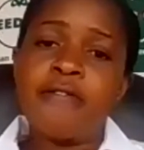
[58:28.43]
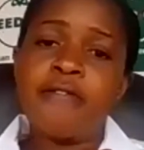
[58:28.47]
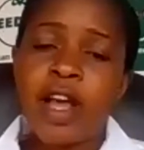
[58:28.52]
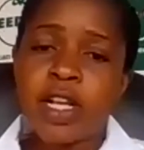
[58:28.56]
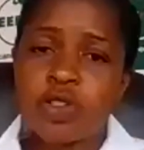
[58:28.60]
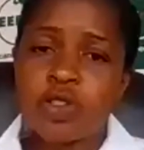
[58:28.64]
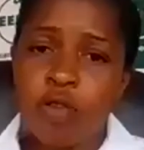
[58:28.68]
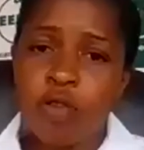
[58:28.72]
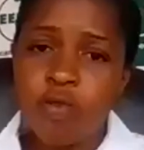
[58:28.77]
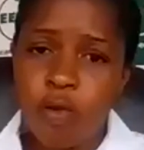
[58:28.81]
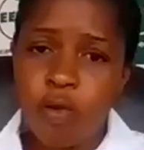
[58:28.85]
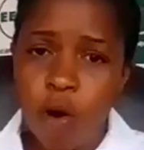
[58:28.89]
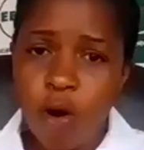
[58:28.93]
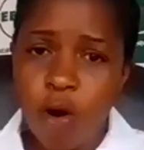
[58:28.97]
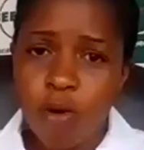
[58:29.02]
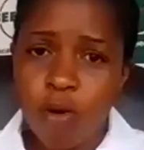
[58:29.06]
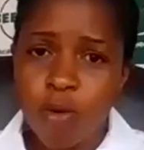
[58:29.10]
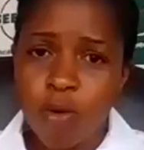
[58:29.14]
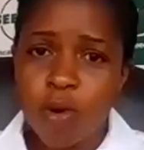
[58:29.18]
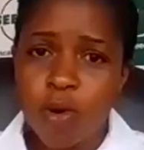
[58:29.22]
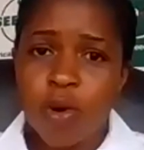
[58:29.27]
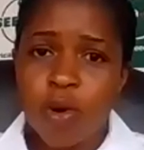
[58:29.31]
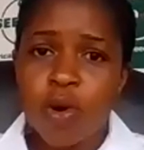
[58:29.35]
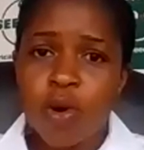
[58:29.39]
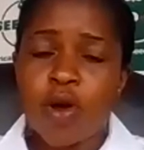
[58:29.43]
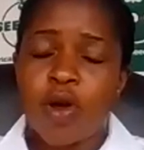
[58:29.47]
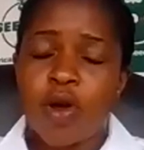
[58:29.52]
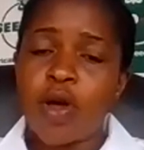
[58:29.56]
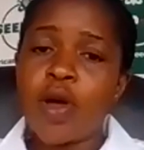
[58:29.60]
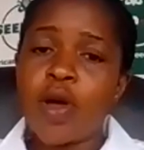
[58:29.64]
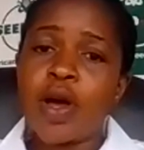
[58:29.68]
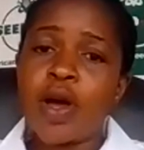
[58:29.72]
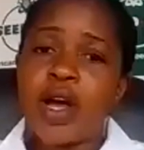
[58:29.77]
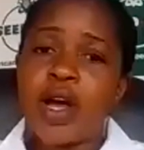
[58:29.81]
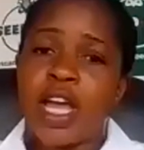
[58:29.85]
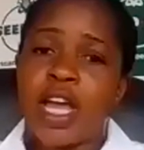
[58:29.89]
First of all,
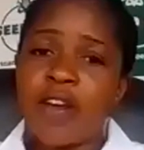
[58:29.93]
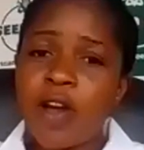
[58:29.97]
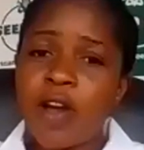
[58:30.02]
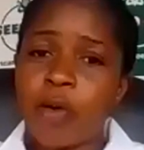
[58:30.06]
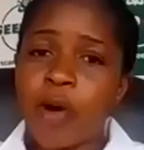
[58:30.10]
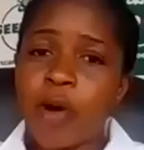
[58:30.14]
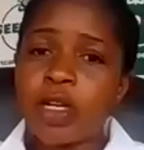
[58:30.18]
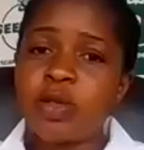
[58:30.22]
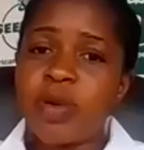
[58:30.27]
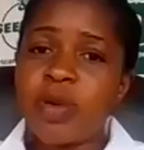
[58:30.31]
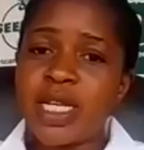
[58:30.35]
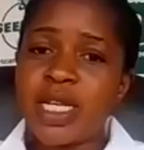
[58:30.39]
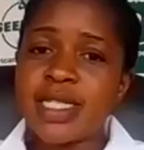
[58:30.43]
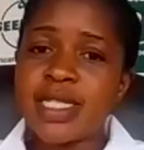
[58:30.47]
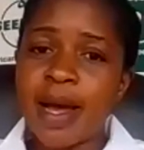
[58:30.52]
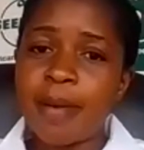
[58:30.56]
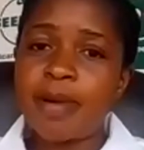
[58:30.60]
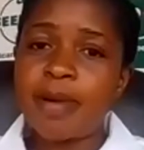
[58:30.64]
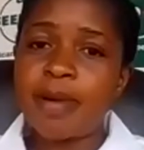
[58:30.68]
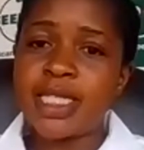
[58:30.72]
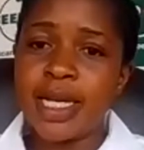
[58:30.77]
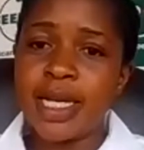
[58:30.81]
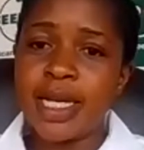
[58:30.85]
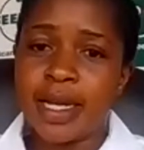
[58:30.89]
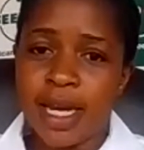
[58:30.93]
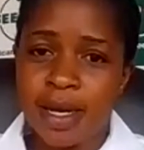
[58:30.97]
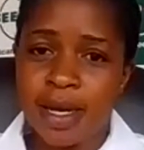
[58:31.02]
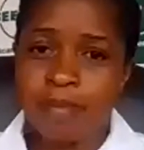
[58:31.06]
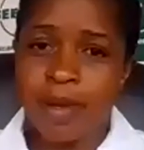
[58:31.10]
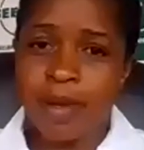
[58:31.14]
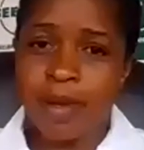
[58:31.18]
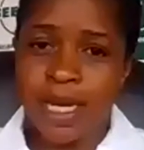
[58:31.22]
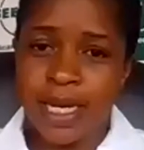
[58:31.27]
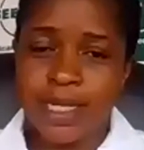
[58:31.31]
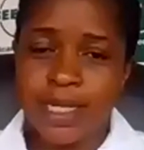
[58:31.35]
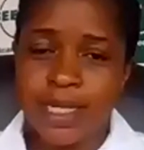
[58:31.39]
if you're going to be establishing
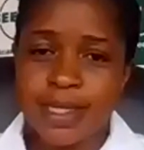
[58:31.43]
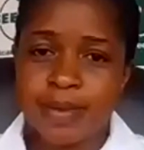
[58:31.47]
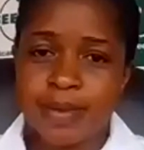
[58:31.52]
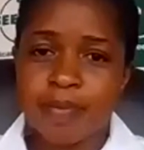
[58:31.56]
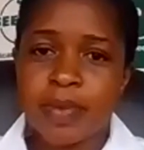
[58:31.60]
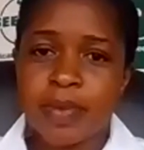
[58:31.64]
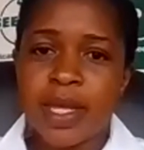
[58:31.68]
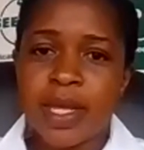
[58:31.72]
green mealies,